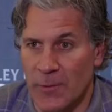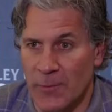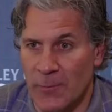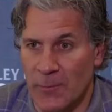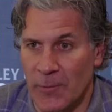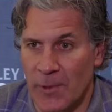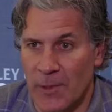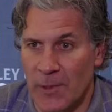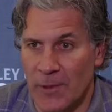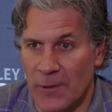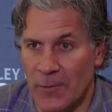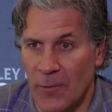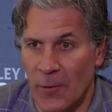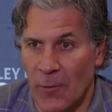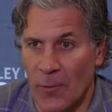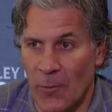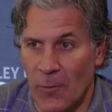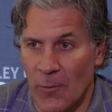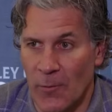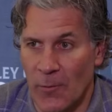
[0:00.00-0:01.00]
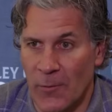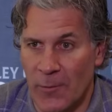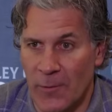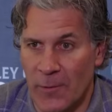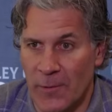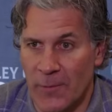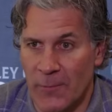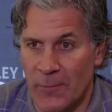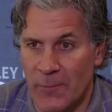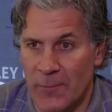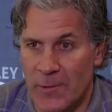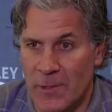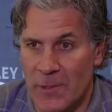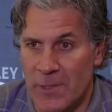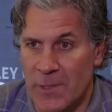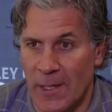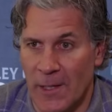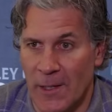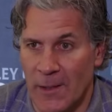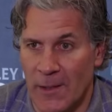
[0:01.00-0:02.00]
And we dig the hole that we
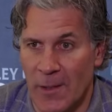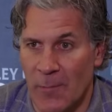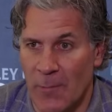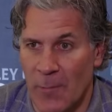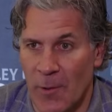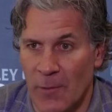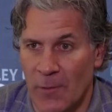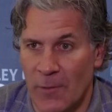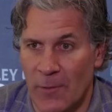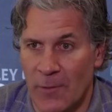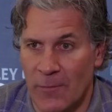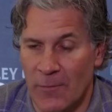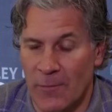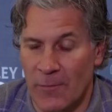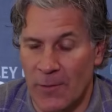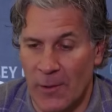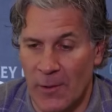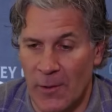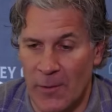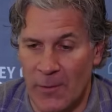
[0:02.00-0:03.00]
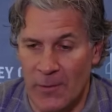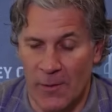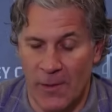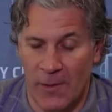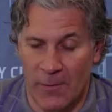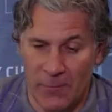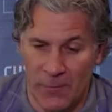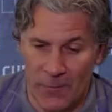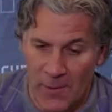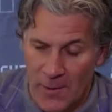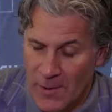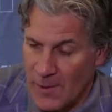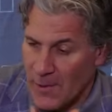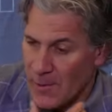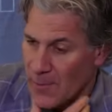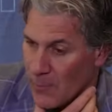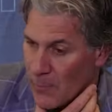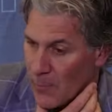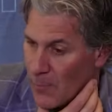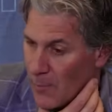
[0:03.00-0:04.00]
just can't come out of, And
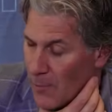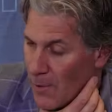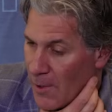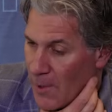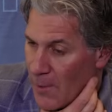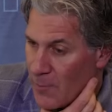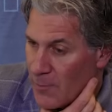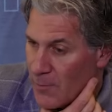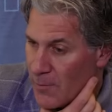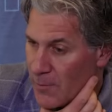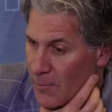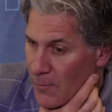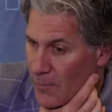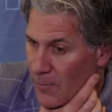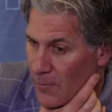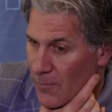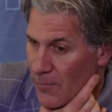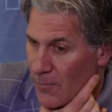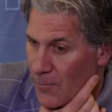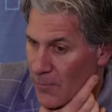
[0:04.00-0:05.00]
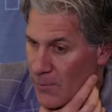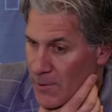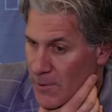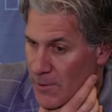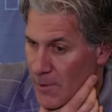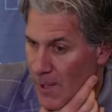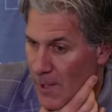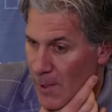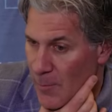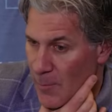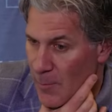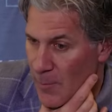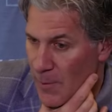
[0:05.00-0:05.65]
we were able to do it the first night.